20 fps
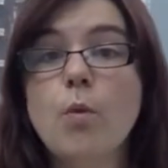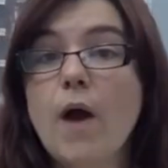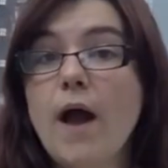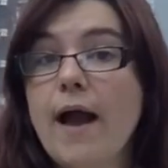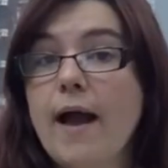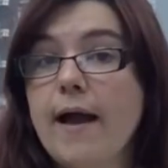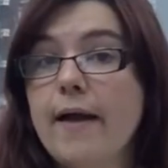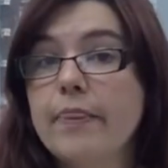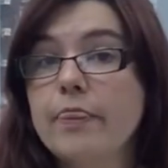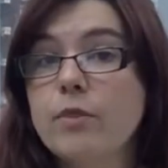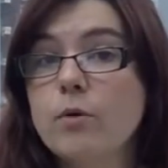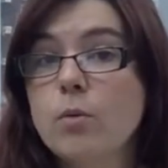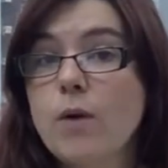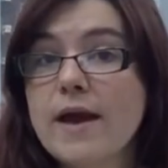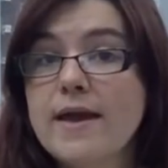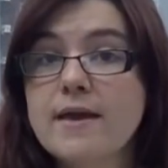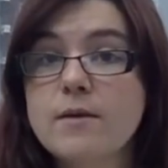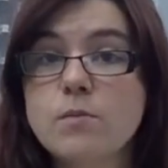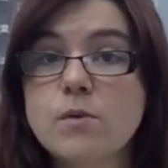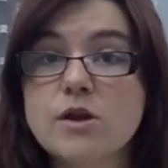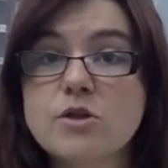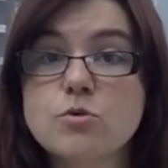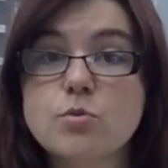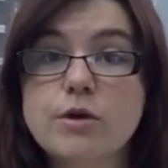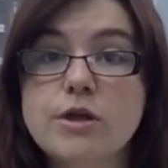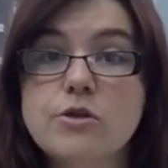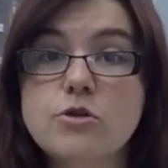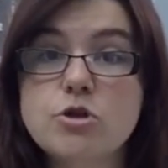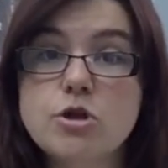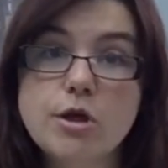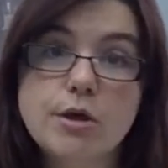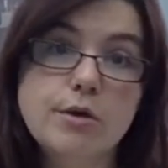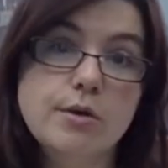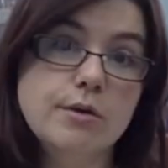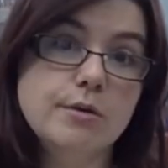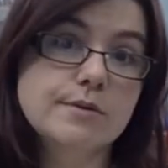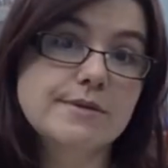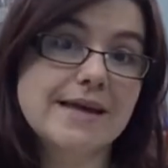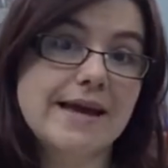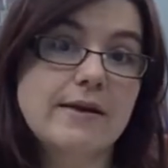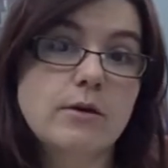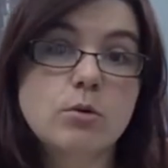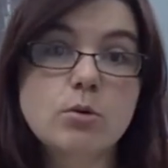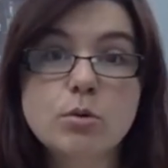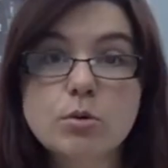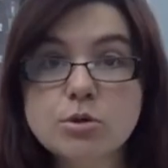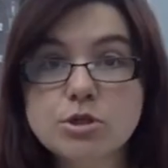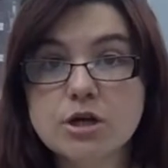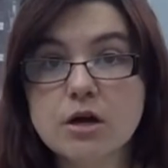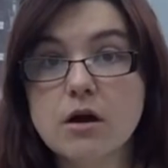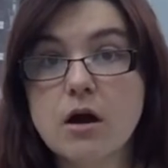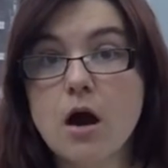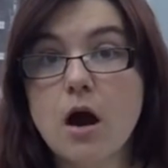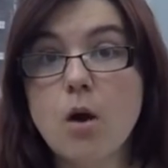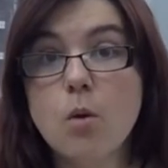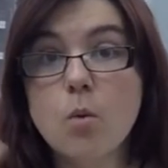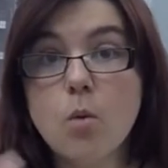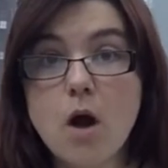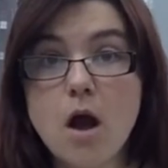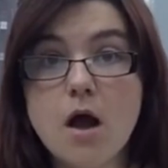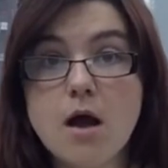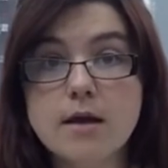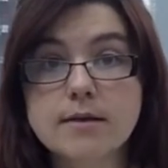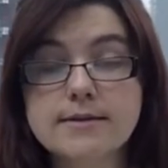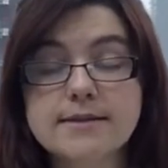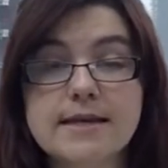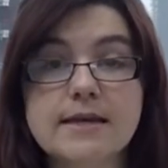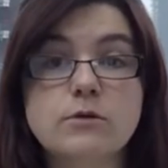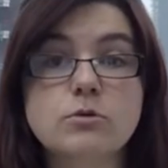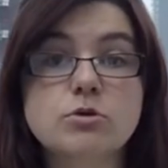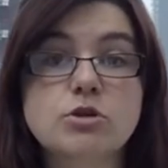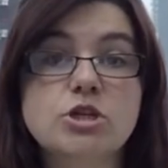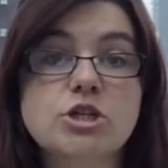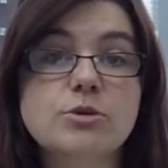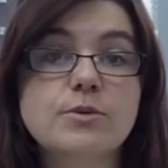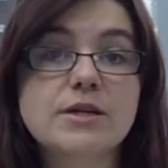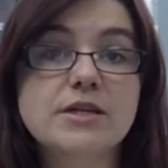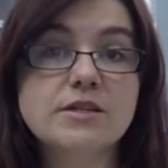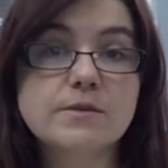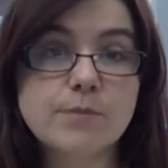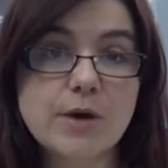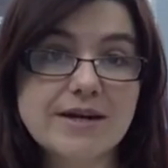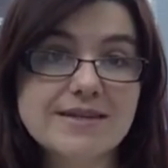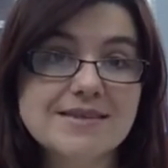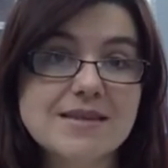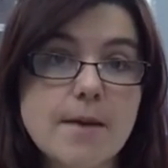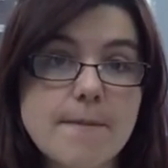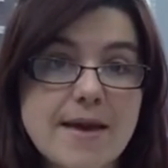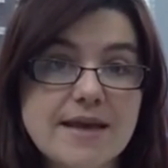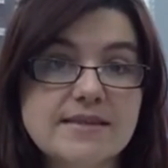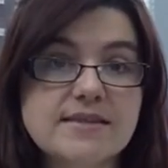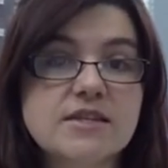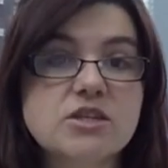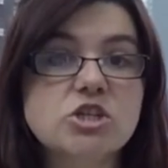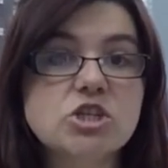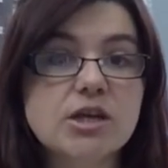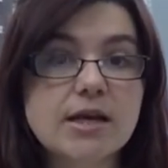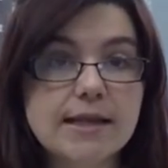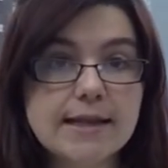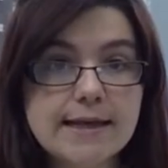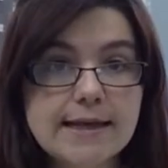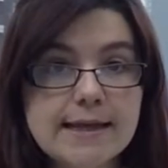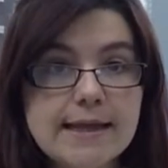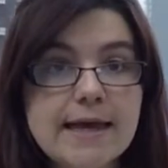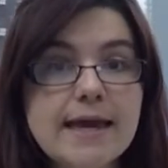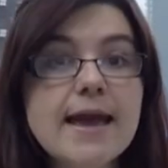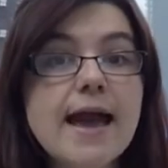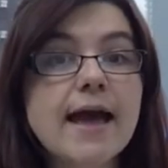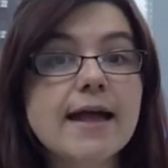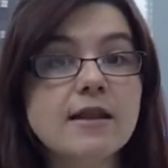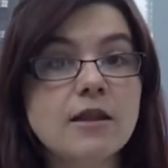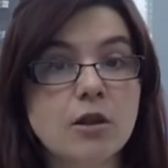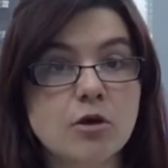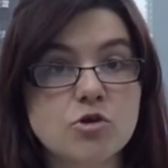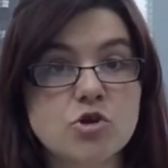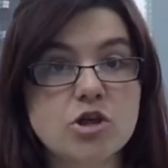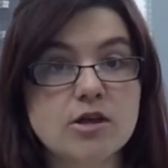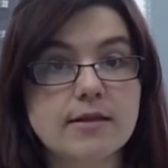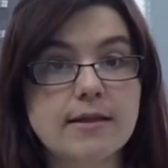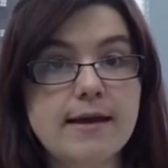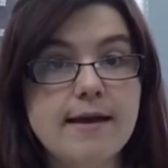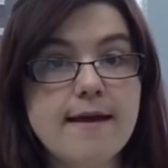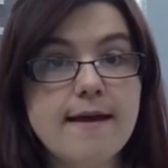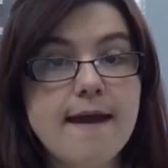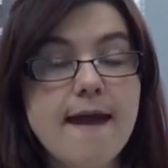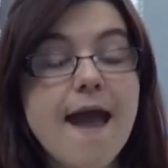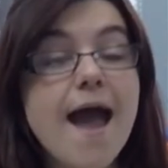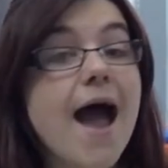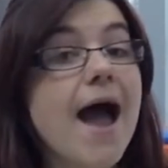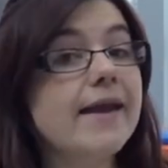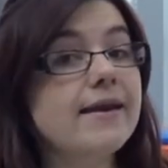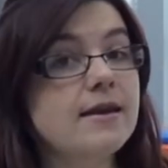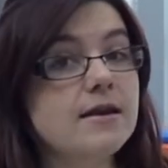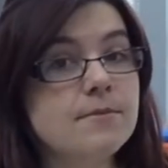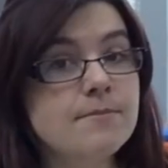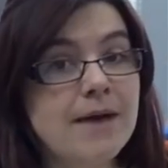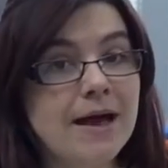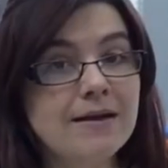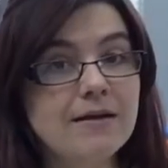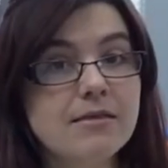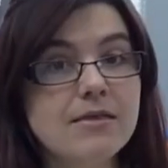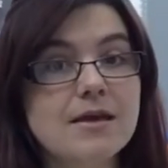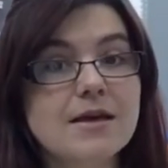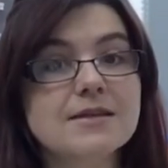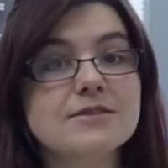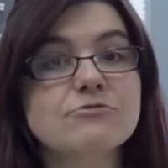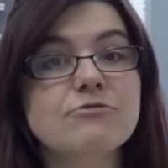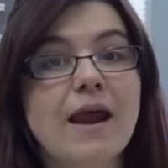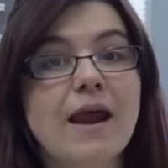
and the way in which we choose and order our words in order to express a message clearly and logically and in a manner that is